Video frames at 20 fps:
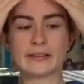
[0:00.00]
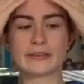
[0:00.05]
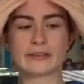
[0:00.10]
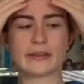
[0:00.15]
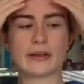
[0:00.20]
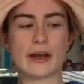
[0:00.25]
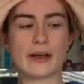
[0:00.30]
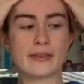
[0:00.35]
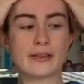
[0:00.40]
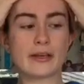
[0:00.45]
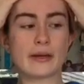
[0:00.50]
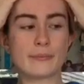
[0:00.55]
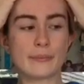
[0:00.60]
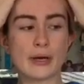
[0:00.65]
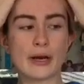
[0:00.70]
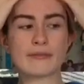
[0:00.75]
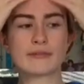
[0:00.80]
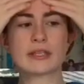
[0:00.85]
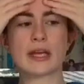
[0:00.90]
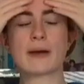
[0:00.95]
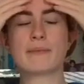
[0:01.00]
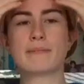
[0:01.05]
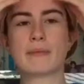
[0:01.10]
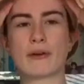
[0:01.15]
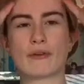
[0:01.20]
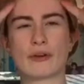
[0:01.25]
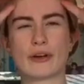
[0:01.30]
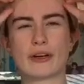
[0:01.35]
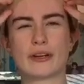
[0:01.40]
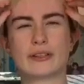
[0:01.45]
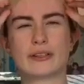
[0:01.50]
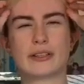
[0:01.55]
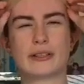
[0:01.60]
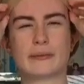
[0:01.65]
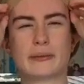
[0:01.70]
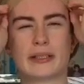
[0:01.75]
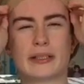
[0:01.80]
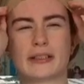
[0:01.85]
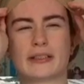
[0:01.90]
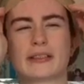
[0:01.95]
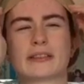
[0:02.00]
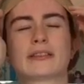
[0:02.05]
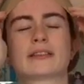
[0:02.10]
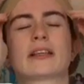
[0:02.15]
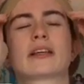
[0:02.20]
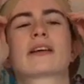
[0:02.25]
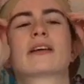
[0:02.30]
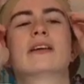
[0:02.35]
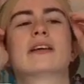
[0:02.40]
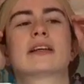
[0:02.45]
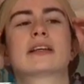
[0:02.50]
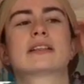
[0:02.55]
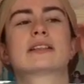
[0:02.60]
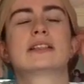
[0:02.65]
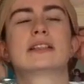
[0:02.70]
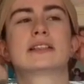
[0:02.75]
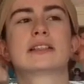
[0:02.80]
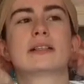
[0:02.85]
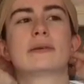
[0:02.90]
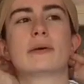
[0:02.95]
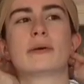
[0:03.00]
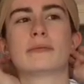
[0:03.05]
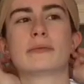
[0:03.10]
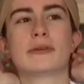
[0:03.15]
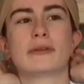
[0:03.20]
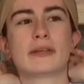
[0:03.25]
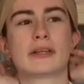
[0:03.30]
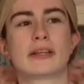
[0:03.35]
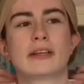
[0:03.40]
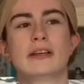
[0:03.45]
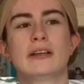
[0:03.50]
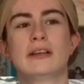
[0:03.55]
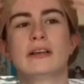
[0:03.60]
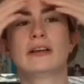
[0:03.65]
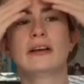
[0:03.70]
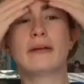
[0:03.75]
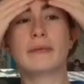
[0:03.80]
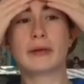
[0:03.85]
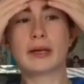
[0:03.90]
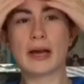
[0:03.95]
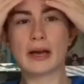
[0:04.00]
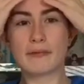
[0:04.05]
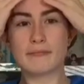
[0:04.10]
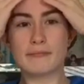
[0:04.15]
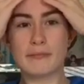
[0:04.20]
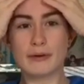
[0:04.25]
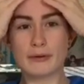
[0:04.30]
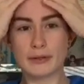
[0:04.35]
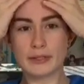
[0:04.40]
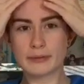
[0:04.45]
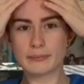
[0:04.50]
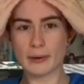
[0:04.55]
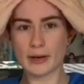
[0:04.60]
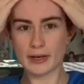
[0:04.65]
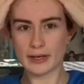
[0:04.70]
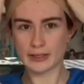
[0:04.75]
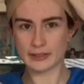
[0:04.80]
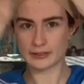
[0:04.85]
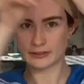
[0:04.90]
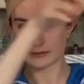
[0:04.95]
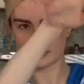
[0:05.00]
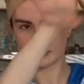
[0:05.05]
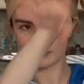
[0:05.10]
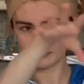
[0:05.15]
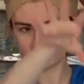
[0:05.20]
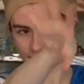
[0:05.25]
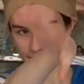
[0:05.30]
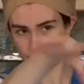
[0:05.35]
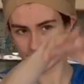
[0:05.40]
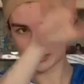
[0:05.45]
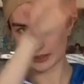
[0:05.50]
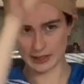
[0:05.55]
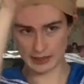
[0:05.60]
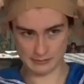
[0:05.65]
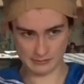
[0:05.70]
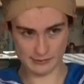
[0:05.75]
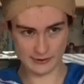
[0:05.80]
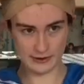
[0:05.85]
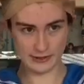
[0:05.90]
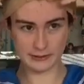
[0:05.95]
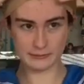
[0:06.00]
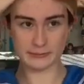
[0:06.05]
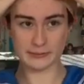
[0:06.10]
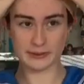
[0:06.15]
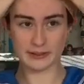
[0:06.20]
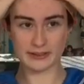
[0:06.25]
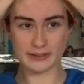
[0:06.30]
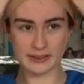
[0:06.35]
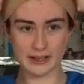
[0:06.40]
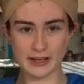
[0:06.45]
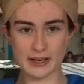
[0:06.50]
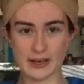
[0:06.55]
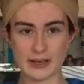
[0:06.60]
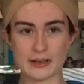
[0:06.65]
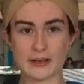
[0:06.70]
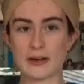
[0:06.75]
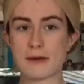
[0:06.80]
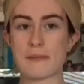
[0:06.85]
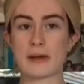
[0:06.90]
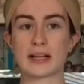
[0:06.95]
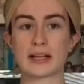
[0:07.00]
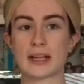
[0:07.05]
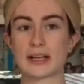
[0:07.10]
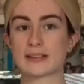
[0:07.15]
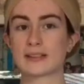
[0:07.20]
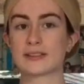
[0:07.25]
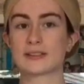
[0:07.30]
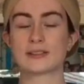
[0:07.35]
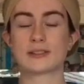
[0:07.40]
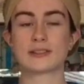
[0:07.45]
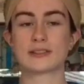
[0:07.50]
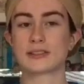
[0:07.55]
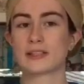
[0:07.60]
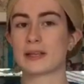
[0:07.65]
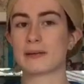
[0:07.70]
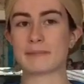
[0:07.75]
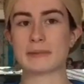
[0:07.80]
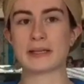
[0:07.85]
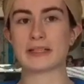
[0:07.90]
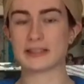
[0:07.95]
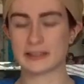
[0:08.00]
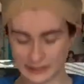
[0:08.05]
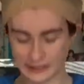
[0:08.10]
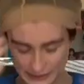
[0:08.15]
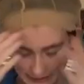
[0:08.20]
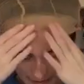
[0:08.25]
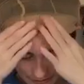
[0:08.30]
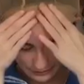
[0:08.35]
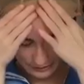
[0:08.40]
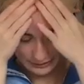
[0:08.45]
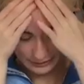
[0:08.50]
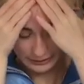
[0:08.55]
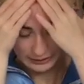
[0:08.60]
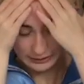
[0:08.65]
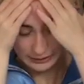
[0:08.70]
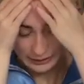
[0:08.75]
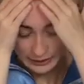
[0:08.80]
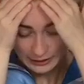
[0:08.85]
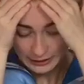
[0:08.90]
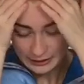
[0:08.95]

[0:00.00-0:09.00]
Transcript: So I think I'm gonna have to get a mirror in a minute because I can't actually see what I'm doing. I mean, I have mirrors behind where the camera is, but I don't have my glasses on, so they're basically useless.